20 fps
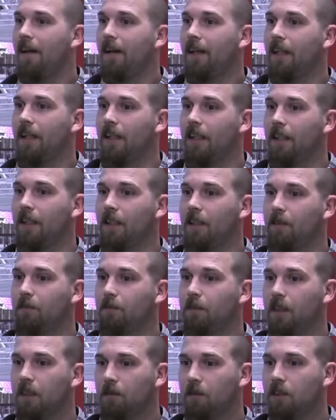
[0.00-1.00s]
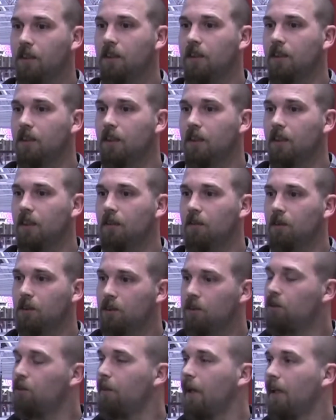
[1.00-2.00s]
But it wasn't
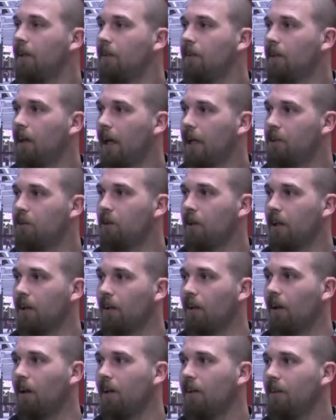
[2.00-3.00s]
too bad. I enjoyed it a lot.